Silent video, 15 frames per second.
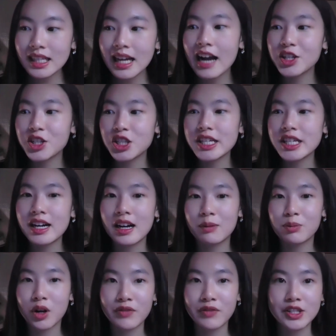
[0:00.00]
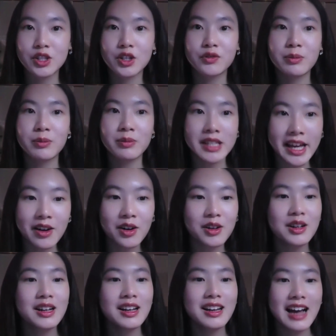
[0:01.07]
Actually, a professor from
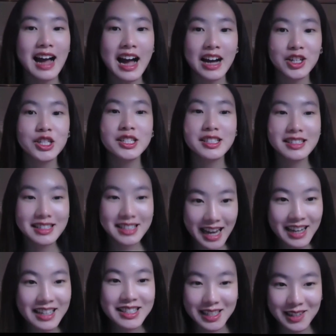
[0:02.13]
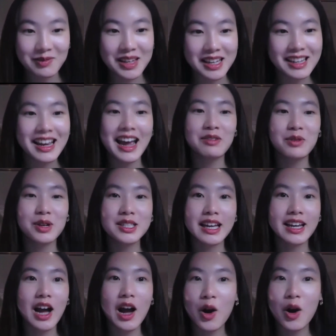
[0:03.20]
Yale actually texted me and was
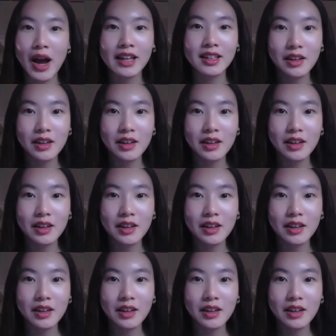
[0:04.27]
like, "Oh, I